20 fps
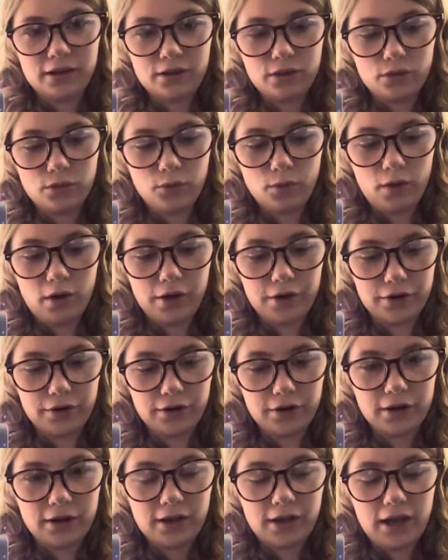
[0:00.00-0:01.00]
the
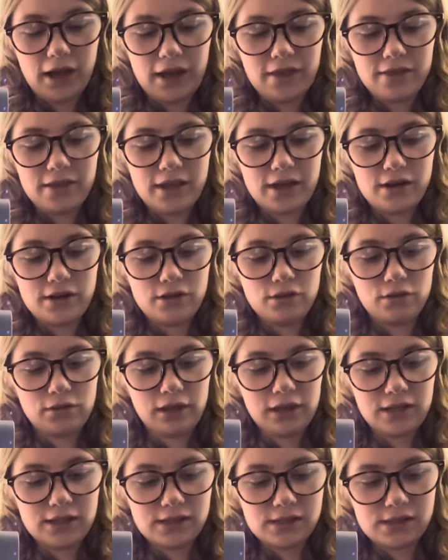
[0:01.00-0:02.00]
water and then you
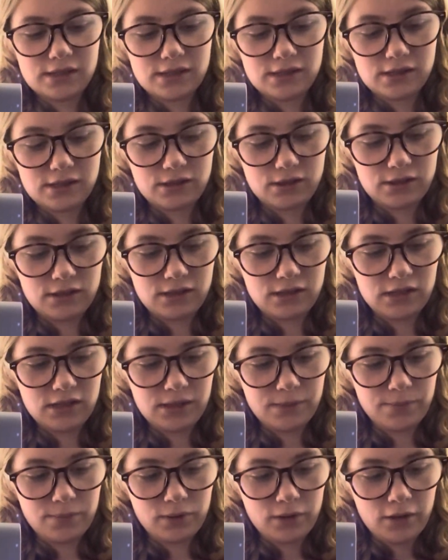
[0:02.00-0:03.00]
let it
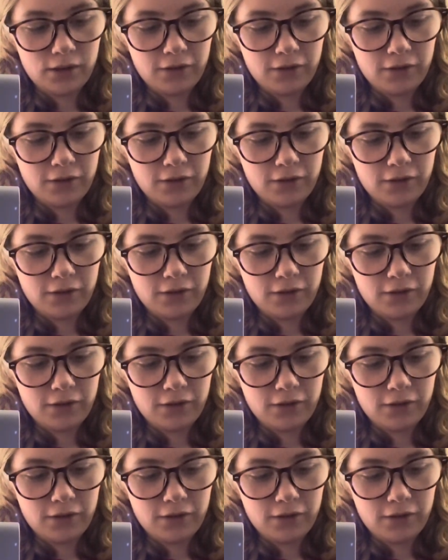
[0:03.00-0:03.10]
steep